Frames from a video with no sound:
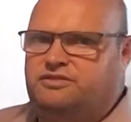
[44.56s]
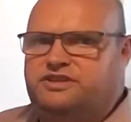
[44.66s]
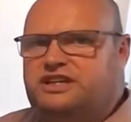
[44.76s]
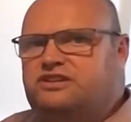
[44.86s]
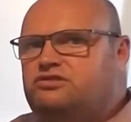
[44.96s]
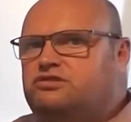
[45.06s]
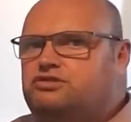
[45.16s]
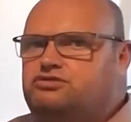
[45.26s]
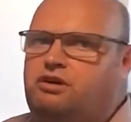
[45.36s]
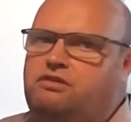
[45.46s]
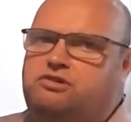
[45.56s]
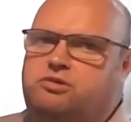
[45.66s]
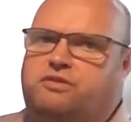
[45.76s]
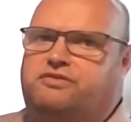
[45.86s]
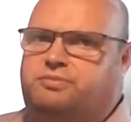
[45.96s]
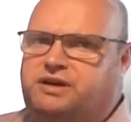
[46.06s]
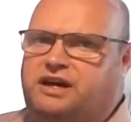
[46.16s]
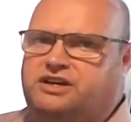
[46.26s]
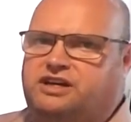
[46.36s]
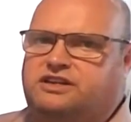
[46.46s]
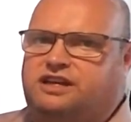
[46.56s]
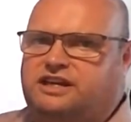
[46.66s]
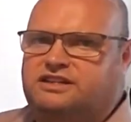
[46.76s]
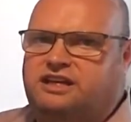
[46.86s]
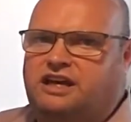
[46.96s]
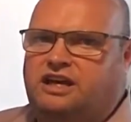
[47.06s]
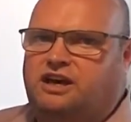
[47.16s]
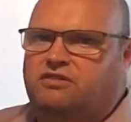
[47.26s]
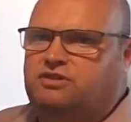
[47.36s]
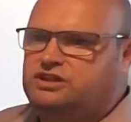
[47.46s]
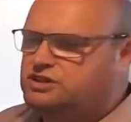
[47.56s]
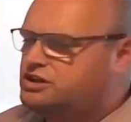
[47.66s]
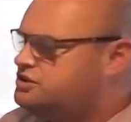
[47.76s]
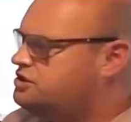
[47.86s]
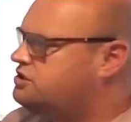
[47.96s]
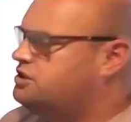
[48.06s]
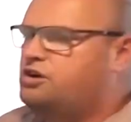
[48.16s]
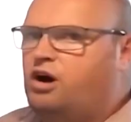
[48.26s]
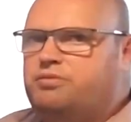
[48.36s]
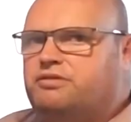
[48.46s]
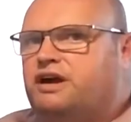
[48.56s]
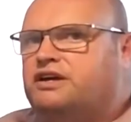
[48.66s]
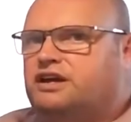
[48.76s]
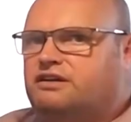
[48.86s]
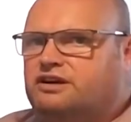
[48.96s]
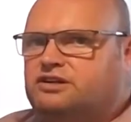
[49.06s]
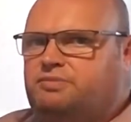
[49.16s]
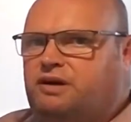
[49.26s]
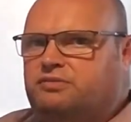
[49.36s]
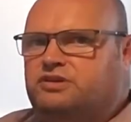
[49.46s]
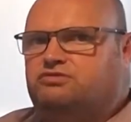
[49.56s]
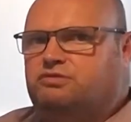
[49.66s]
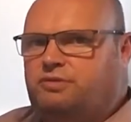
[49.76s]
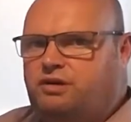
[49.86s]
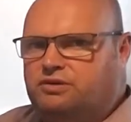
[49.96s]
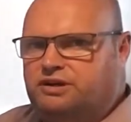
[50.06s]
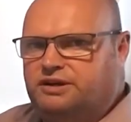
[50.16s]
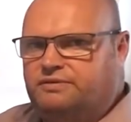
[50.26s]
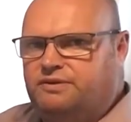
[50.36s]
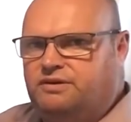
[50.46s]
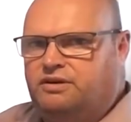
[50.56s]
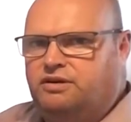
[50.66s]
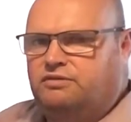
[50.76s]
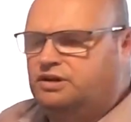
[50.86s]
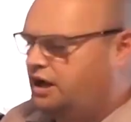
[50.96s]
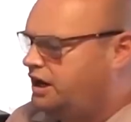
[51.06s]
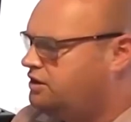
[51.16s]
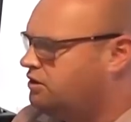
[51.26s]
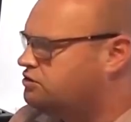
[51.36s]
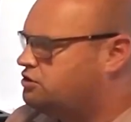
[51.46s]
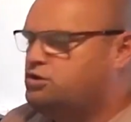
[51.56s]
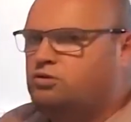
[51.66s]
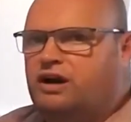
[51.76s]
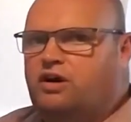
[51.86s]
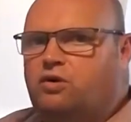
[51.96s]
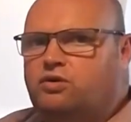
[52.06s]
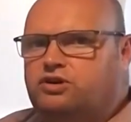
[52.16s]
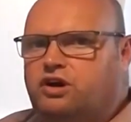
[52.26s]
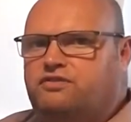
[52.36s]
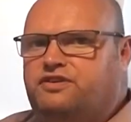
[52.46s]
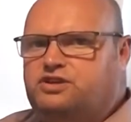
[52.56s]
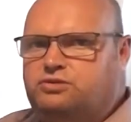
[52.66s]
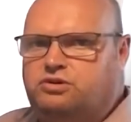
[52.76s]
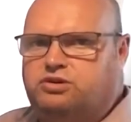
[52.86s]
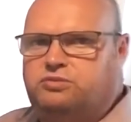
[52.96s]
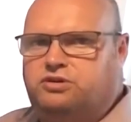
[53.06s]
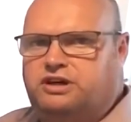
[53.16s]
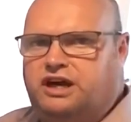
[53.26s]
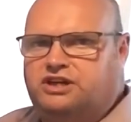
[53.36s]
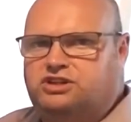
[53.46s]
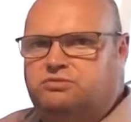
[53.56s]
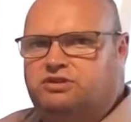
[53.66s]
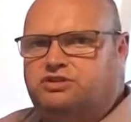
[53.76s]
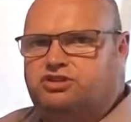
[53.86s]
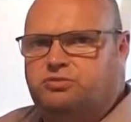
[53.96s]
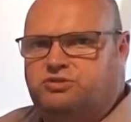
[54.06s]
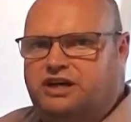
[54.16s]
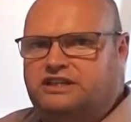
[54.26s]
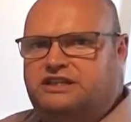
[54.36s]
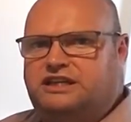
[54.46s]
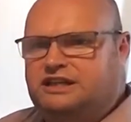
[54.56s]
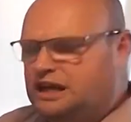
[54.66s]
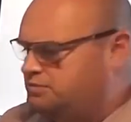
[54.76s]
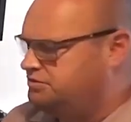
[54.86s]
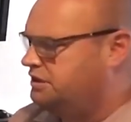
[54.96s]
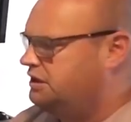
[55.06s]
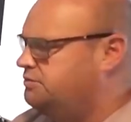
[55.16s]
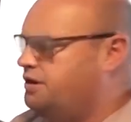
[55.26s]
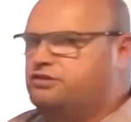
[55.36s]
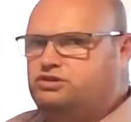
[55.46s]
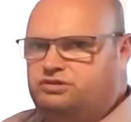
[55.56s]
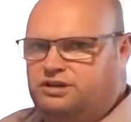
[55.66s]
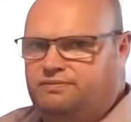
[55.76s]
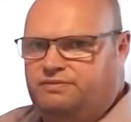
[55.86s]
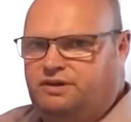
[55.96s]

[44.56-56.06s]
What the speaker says: From the central control room of the PHSS, researchers can operate their experiments remotely, relying on two-way audio-visual communication with the subject in a neighbouring laboratory.